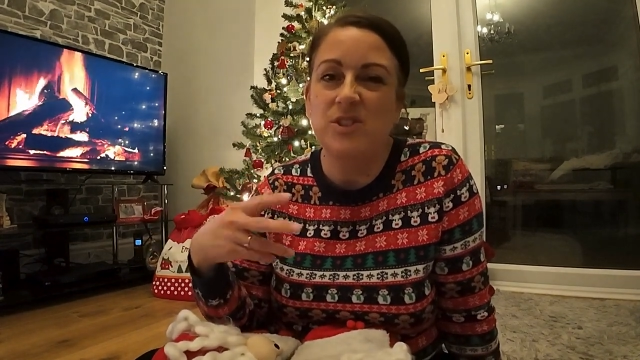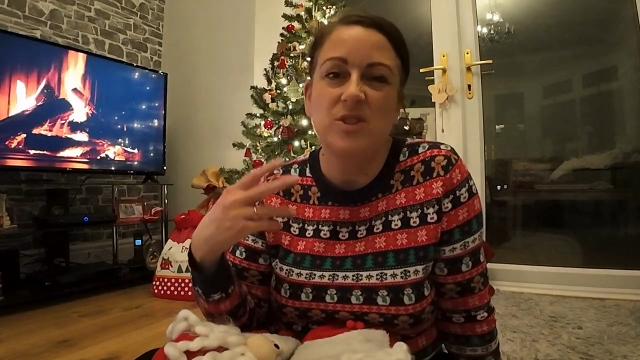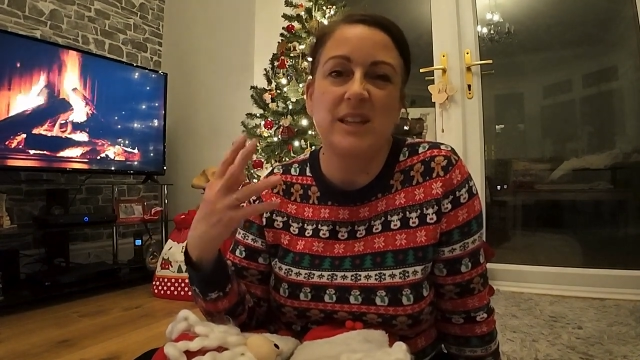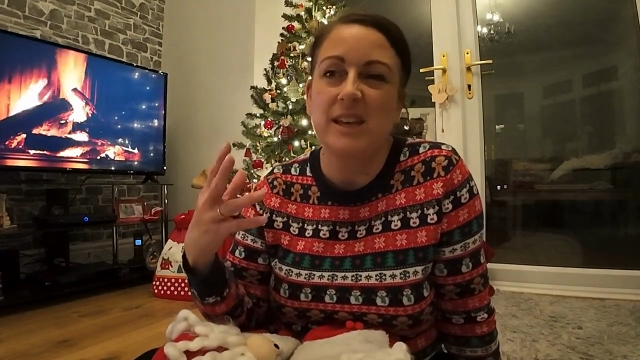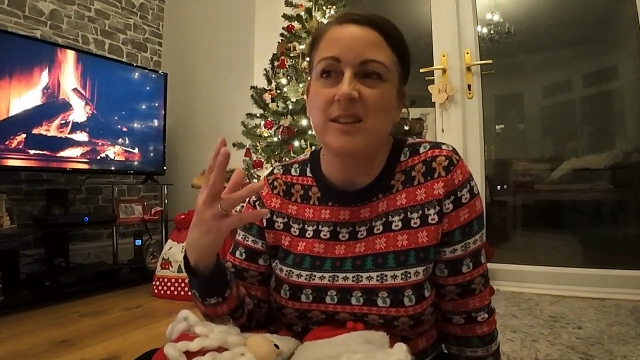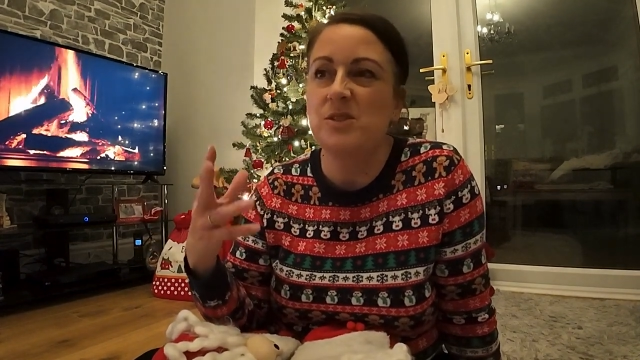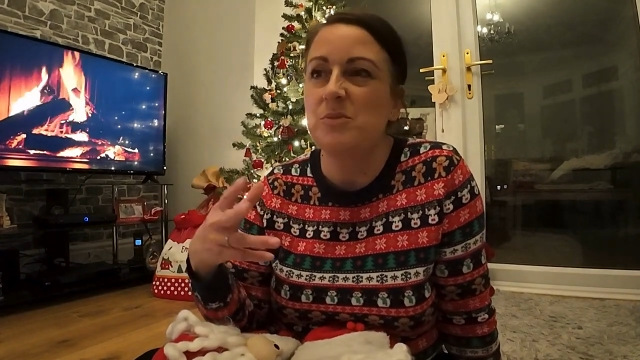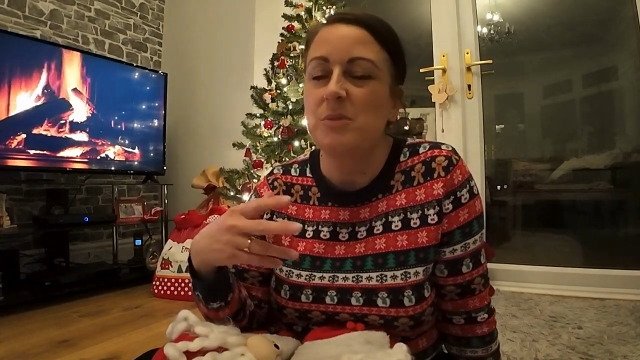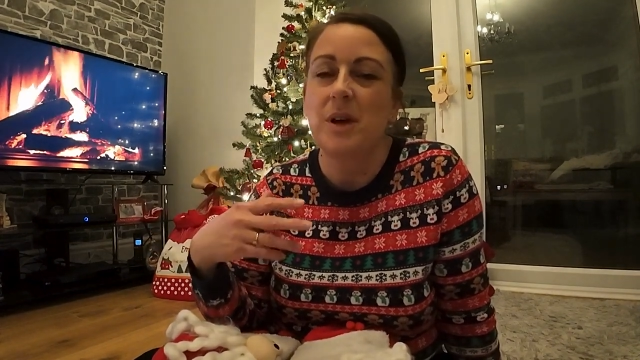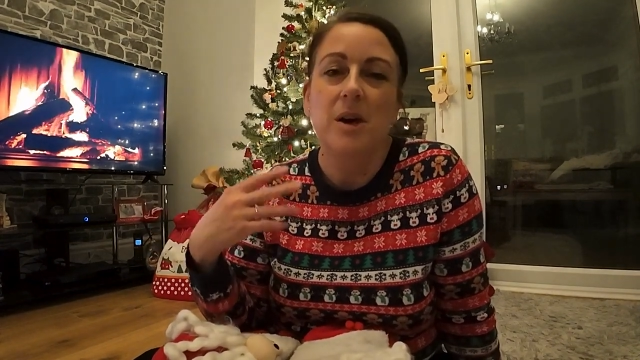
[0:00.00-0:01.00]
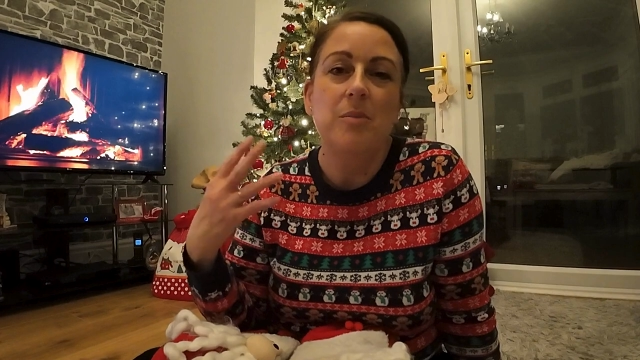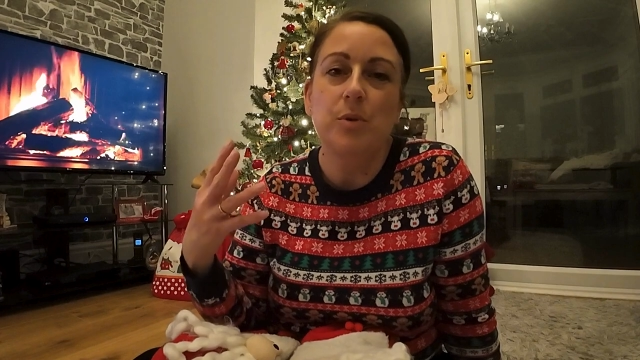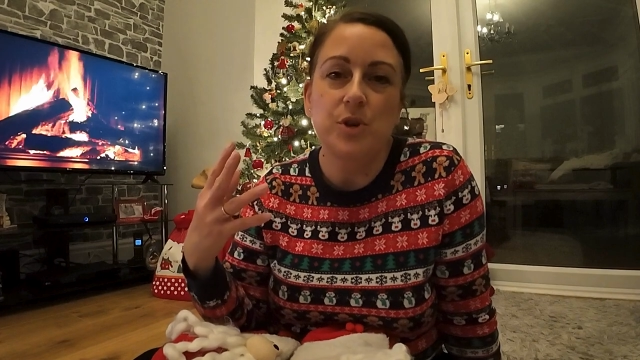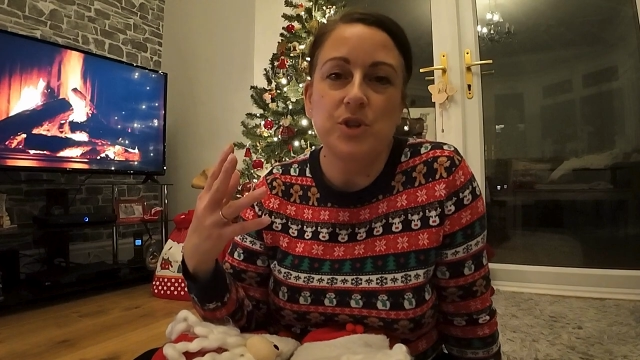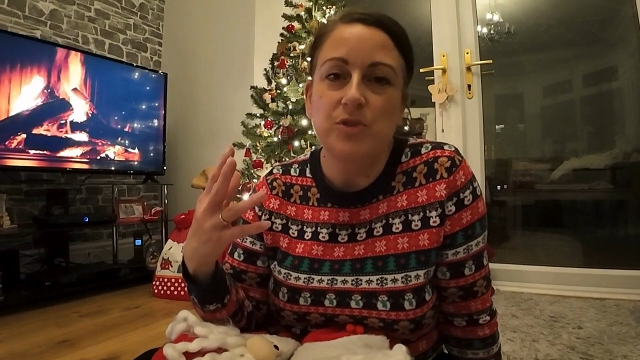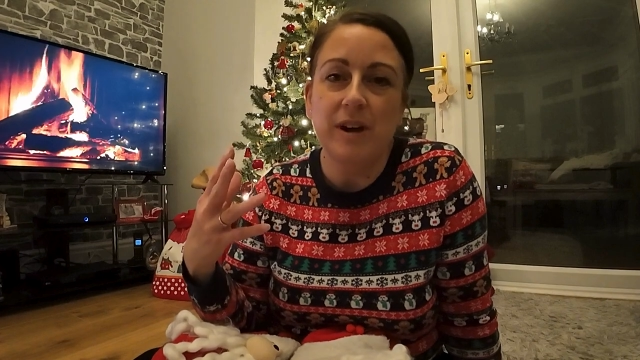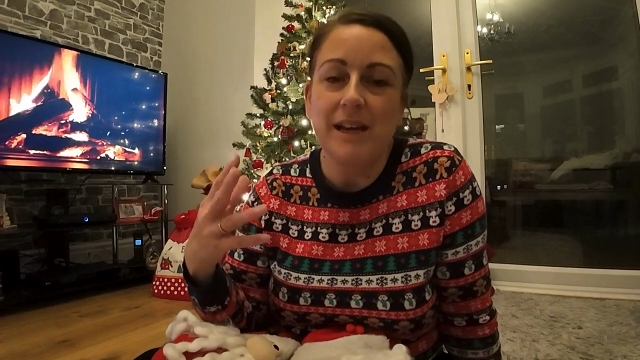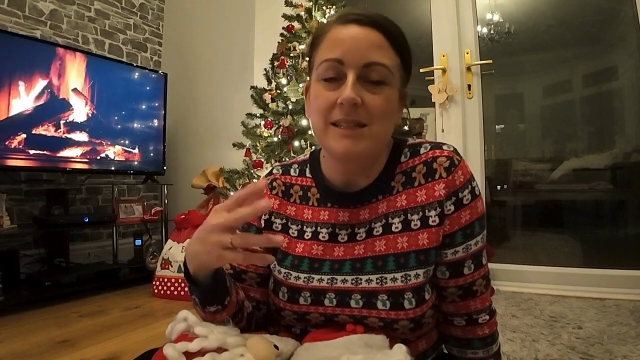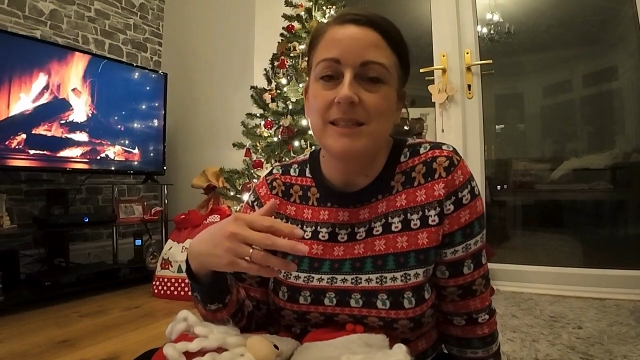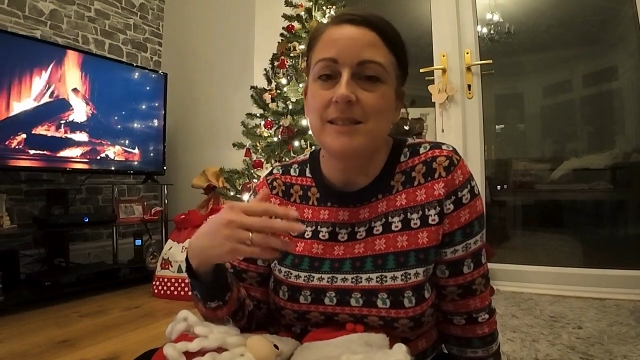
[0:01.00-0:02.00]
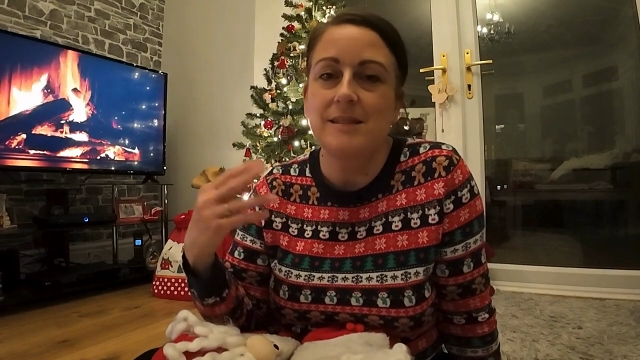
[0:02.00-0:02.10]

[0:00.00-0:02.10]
just like some moisturizers